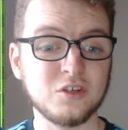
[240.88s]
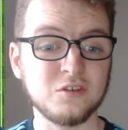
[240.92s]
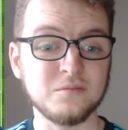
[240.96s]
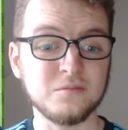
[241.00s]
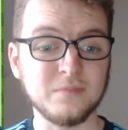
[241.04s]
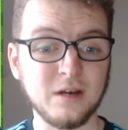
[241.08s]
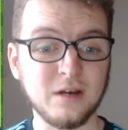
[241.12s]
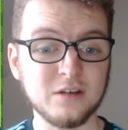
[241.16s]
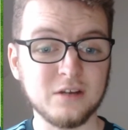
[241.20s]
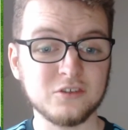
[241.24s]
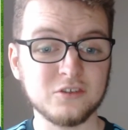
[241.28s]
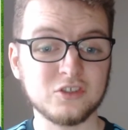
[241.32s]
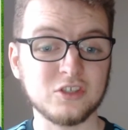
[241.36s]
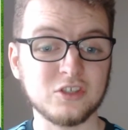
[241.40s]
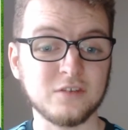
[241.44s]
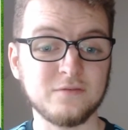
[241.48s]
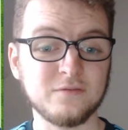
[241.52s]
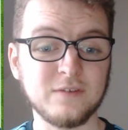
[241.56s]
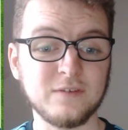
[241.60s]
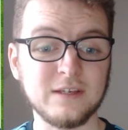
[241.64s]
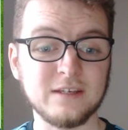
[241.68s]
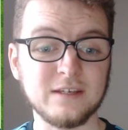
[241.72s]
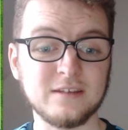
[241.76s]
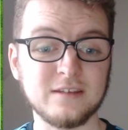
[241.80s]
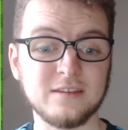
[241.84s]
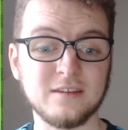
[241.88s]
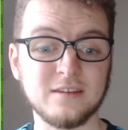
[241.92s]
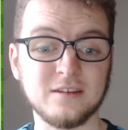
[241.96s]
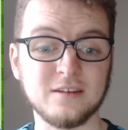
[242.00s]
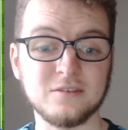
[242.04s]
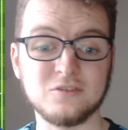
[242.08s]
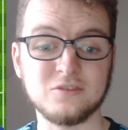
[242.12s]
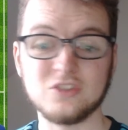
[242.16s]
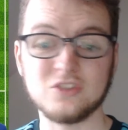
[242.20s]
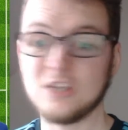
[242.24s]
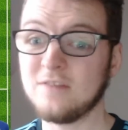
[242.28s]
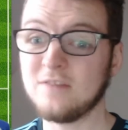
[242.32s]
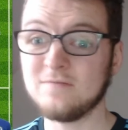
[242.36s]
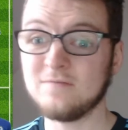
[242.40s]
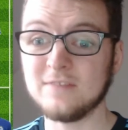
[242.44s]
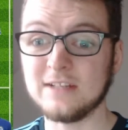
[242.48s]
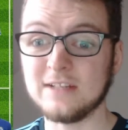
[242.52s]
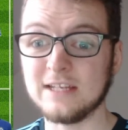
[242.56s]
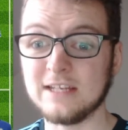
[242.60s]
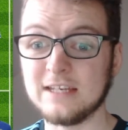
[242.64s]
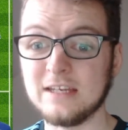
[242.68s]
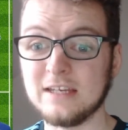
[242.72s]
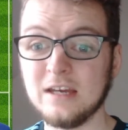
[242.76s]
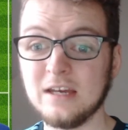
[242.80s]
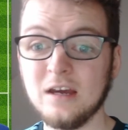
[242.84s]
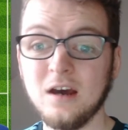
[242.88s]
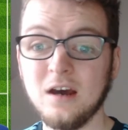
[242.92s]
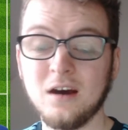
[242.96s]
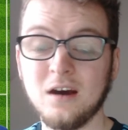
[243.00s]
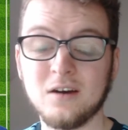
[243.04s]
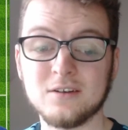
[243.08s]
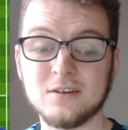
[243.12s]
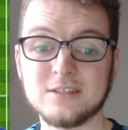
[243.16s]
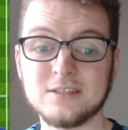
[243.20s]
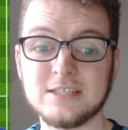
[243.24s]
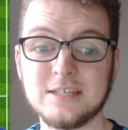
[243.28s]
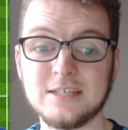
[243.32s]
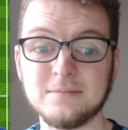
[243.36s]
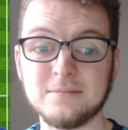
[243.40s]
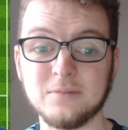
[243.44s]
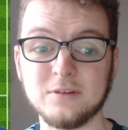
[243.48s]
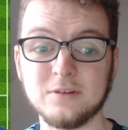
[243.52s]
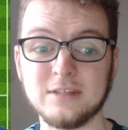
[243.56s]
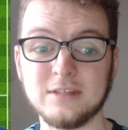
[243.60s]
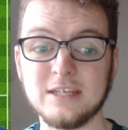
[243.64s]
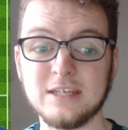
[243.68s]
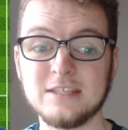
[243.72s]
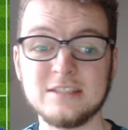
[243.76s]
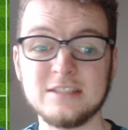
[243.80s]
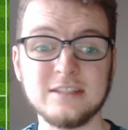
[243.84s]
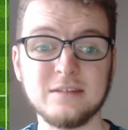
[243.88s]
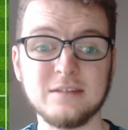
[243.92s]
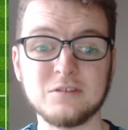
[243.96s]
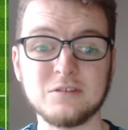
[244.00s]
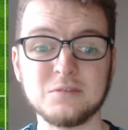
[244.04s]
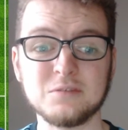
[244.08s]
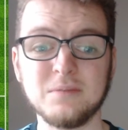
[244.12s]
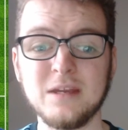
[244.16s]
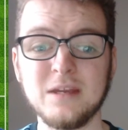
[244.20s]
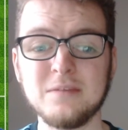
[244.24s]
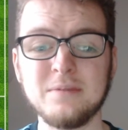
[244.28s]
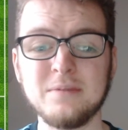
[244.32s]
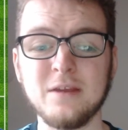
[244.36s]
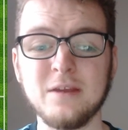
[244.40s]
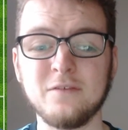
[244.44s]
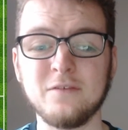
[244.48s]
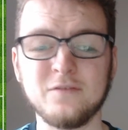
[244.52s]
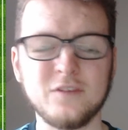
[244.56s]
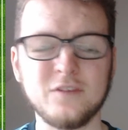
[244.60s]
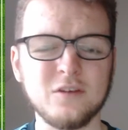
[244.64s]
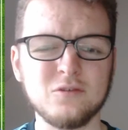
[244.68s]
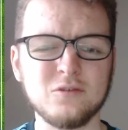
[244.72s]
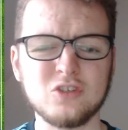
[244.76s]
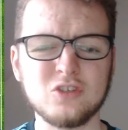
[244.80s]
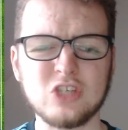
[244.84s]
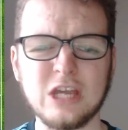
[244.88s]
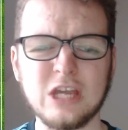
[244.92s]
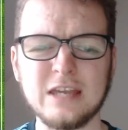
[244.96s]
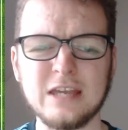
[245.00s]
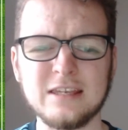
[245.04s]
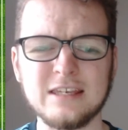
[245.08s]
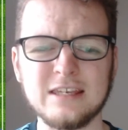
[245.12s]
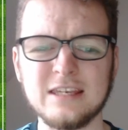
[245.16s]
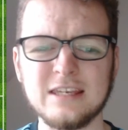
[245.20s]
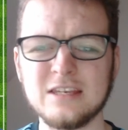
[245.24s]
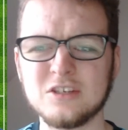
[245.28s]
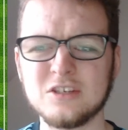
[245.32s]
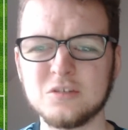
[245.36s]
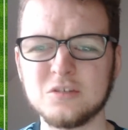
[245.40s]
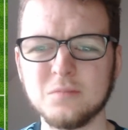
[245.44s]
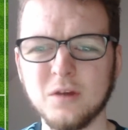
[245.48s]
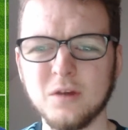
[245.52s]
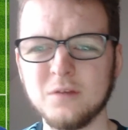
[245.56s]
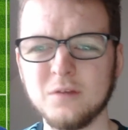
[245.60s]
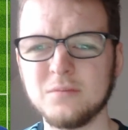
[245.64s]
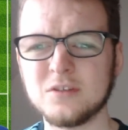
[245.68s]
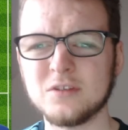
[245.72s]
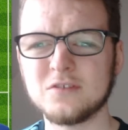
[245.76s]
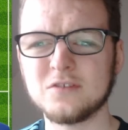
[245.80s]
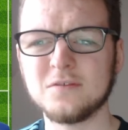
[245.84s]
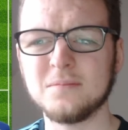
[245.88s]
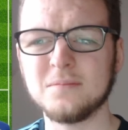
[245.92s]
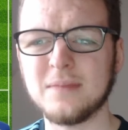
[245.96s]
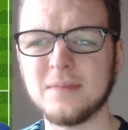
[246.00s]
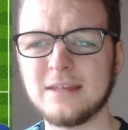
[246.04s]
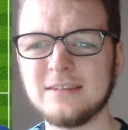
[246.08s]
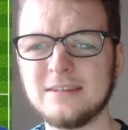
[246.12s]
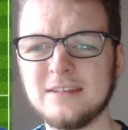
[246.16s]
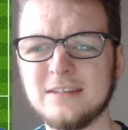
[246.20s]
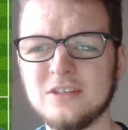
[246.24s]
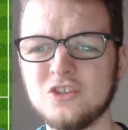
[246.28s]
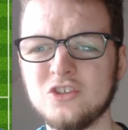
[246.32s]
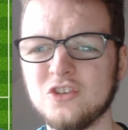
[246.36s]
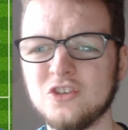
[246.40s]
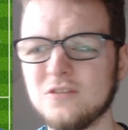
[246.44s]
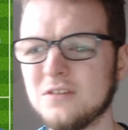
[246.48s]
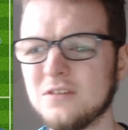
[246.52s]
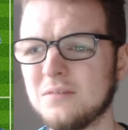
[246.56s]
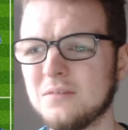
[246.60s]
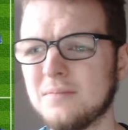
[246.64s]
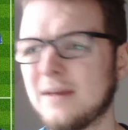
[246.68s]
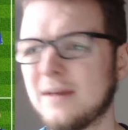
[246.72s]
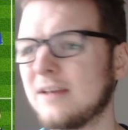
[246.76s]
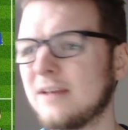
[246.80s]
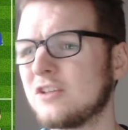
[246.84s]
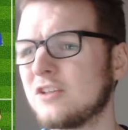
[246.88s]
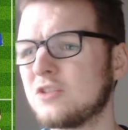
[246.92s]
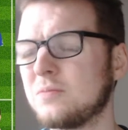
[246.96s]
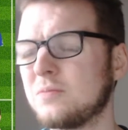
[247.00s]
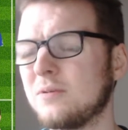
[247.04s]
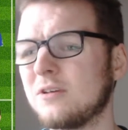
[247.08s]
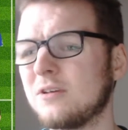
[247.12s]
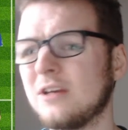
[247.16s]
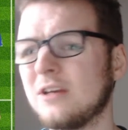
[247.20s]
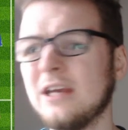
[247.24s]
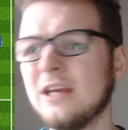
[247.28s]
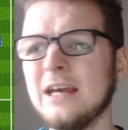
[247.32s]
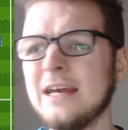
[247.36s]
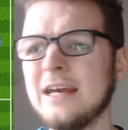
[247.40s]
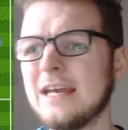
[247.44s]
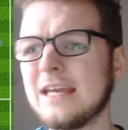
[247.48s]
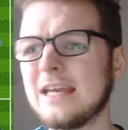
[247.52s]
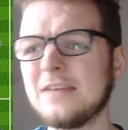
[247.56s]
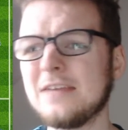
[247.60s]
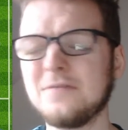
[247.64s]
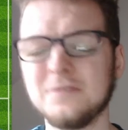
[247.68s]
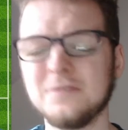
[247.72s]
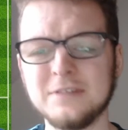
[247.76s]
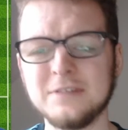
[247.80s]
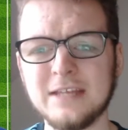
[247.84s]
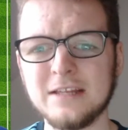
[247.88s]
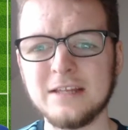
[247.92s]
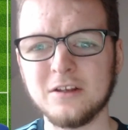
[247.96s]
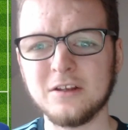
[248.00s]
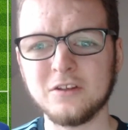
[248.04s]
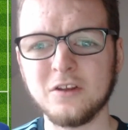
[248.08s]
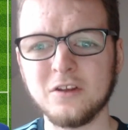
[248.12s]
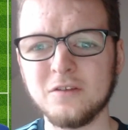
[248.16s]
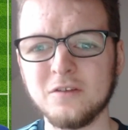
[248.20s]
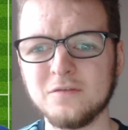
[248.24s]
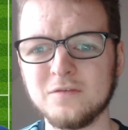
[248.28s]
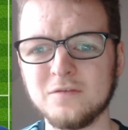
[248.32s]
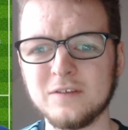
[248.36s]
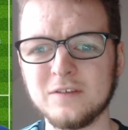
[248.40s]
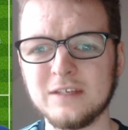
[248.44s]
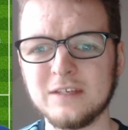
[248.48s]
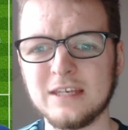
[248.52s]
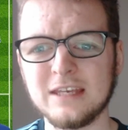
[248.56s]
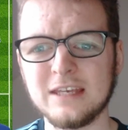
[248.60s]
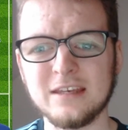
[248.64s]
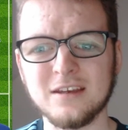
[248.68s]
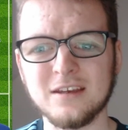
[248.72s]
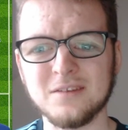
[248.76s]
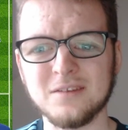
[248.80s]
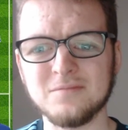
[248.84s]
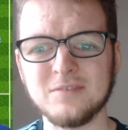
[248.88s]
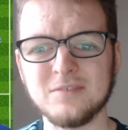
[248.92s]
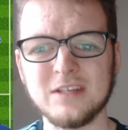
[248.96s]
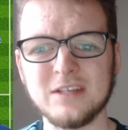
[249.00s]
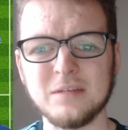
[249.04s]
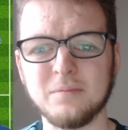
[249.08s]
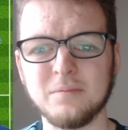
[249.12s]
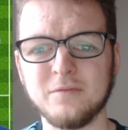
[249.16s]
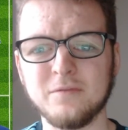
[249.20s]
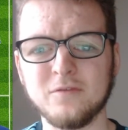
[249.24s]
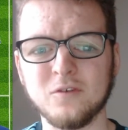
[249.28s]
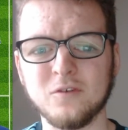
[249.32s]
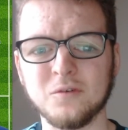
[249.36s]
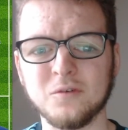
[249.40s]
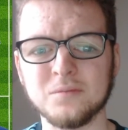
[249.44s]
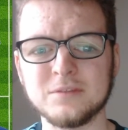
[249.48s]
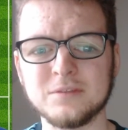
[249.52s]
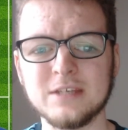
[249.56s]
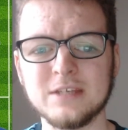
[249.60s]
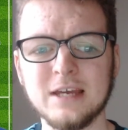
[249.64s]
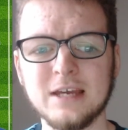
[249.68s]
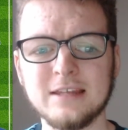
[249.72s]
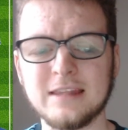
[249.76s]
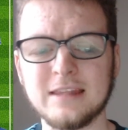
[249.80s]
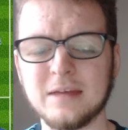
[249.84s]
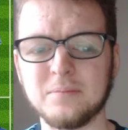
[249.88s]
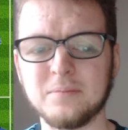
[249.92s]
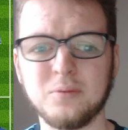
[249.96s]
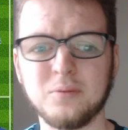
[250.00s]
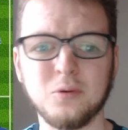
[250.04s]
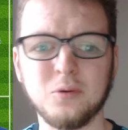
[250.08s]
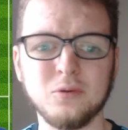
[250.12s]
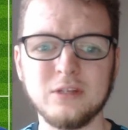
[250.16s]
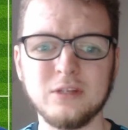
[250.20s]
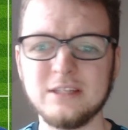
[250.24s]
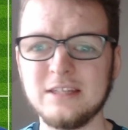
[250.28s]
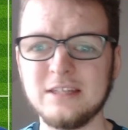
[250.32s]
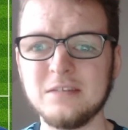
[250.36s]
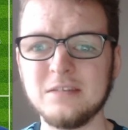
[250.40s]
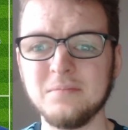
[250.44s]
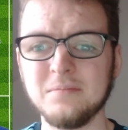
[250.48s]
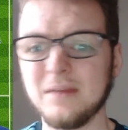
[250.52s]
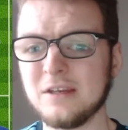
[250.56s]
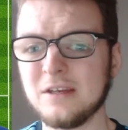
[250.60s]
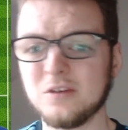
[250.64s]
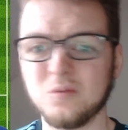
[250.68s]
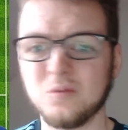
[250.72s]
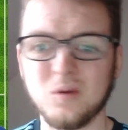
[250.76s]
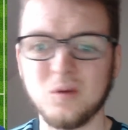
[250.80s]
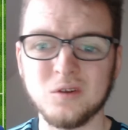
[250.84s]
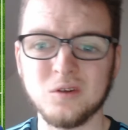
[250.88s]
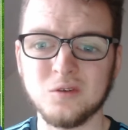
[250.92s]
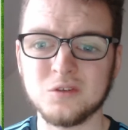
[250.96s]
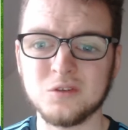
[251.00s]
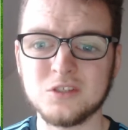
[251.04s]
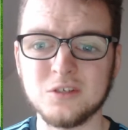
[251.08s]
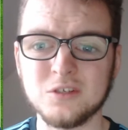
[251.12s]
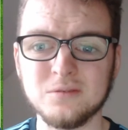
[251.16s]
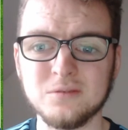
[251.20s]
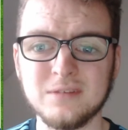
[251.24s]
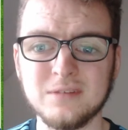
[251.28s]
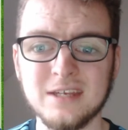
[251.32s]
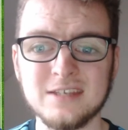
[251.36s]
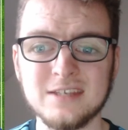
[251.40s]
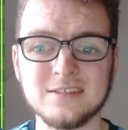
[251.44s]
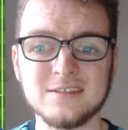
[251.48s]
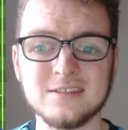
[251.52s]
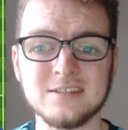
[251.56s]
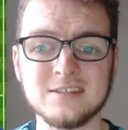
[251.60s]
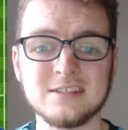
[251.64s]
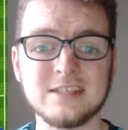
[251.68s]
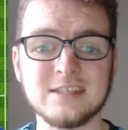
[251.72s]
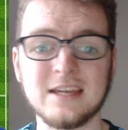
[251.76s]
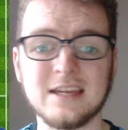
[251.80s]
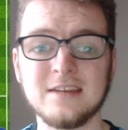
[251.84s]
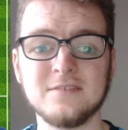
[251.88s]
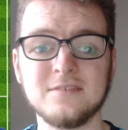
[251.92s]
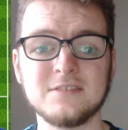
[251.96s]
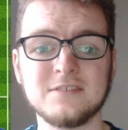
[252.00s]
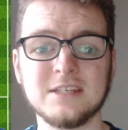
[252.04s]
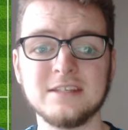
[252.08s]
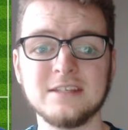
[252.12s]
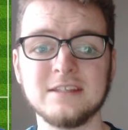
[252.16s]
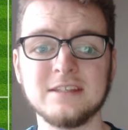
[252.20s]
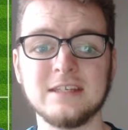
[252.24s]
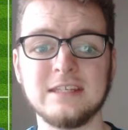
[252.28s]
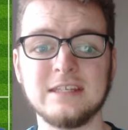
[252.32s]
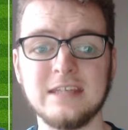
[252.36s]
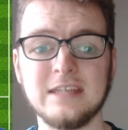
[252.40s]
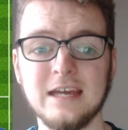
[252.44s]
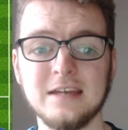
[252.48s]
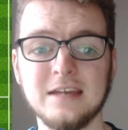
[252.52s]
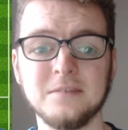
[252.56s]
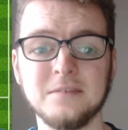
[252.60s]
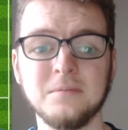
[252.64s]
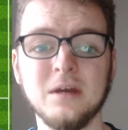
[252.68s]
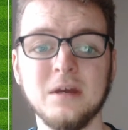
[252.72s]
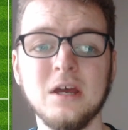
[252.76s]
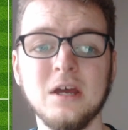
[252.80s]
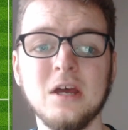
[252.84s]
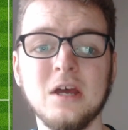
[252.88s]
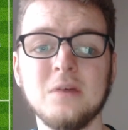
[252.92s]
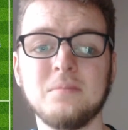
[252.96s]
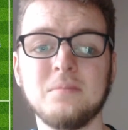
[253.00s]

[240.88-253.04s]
too much. I think that generally our team looked decent. There was maybe a few shaky-ish moments for Mendy during the match, but even then I don't think he really performed that poorly. Did make 1 or 2 decent saves in the game,